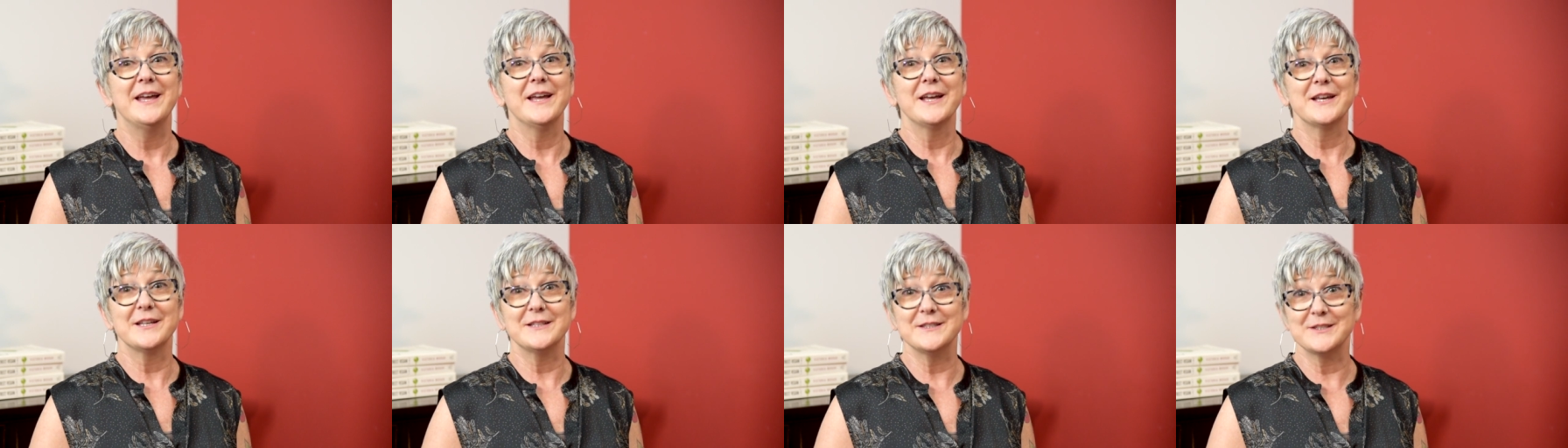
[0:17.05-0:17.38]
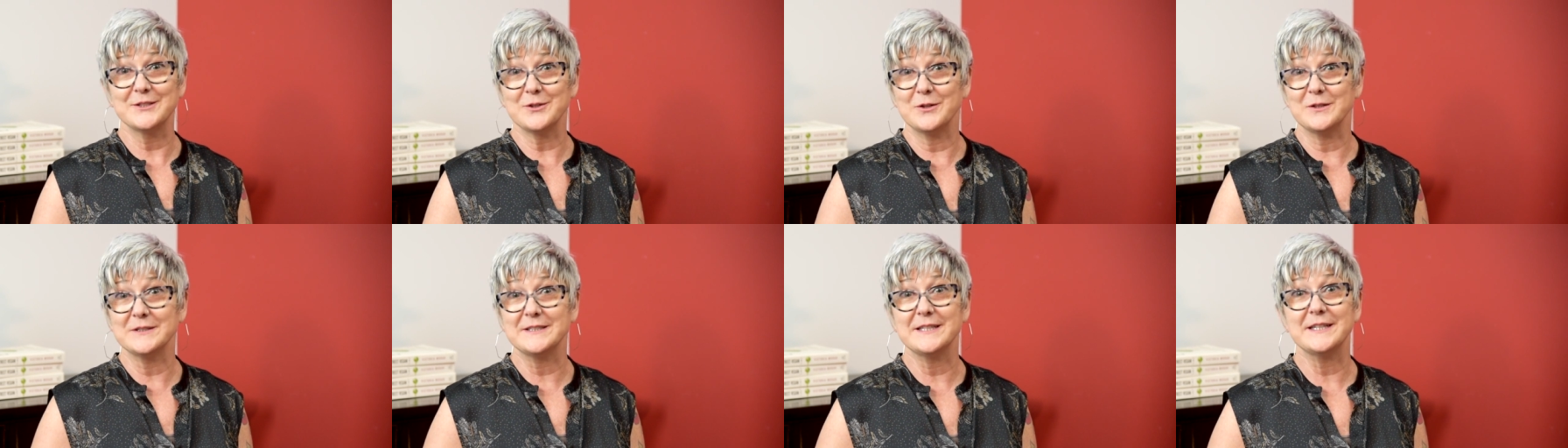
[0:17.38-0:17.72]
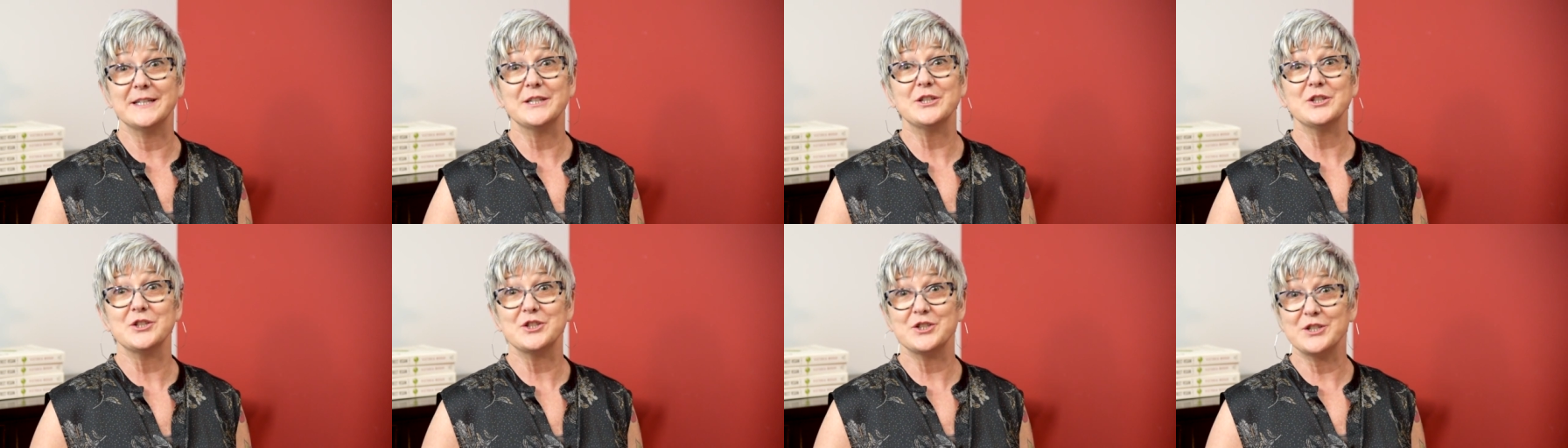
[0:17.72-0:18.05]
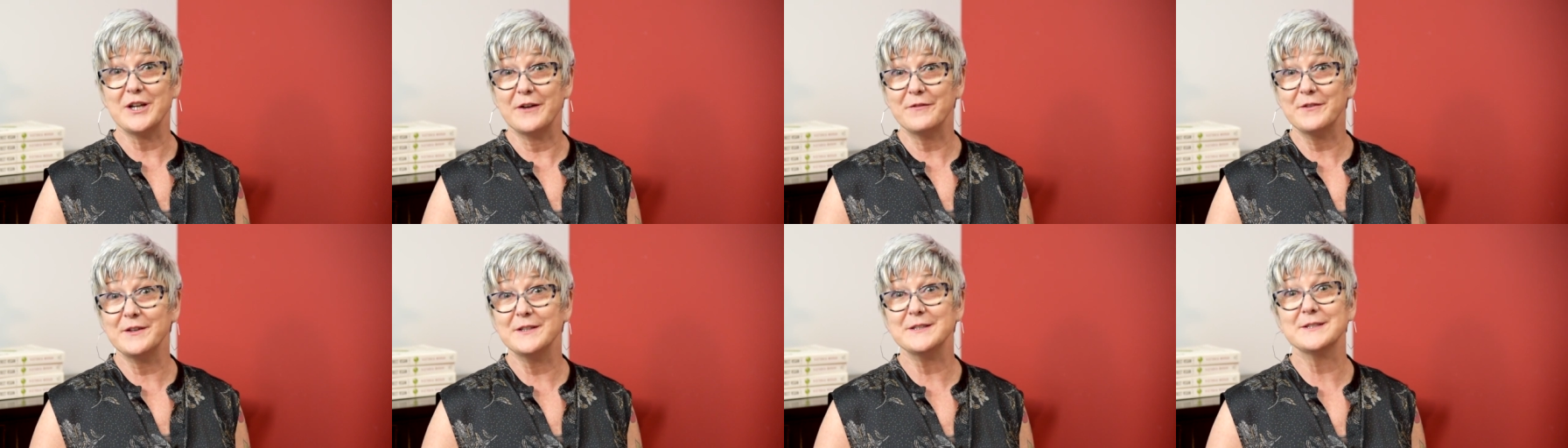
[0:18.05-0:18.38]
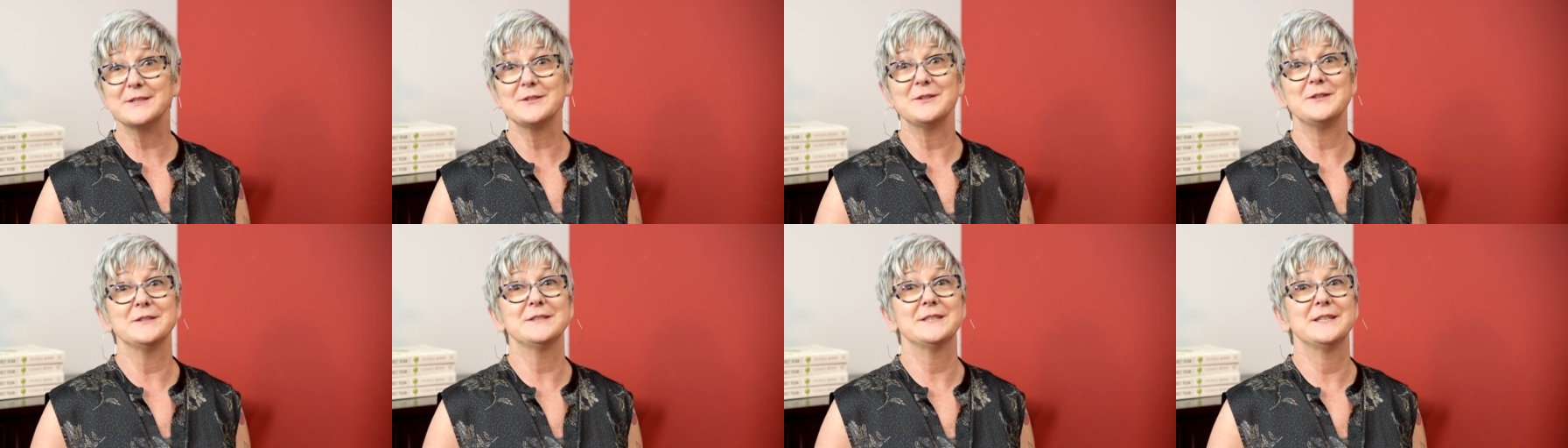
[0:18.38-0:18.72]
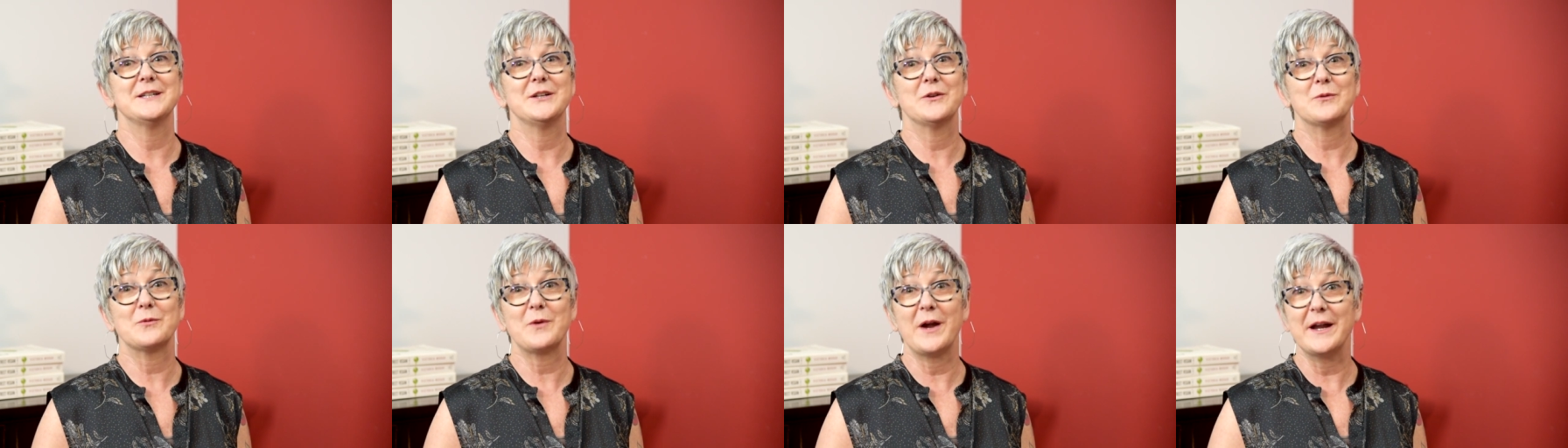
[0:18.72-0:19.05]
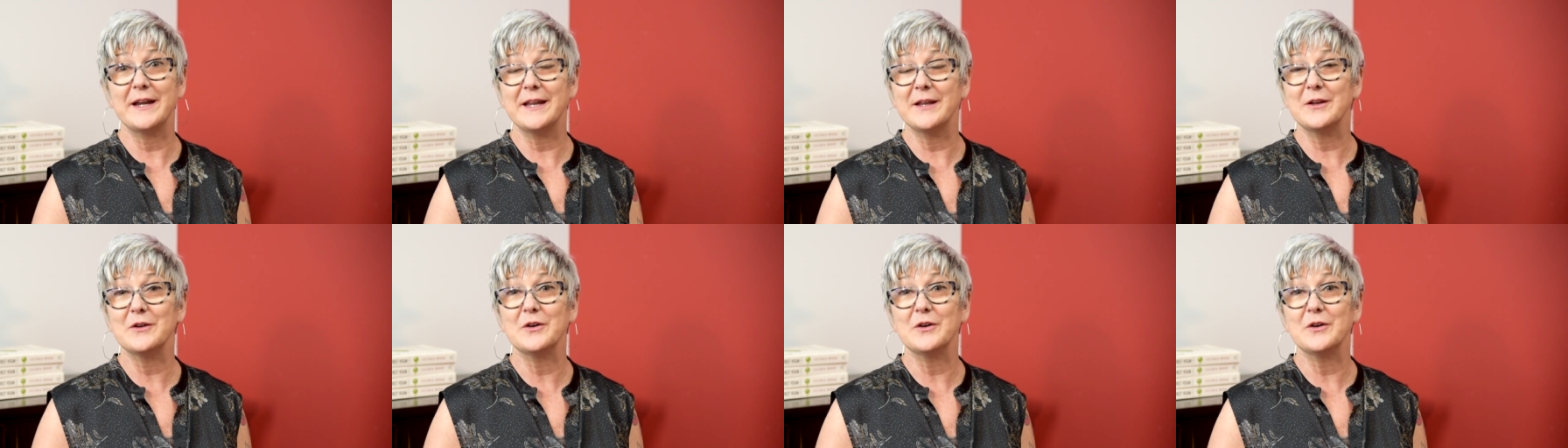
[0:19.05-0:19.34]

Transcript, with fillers: consultant, chef consultant, writing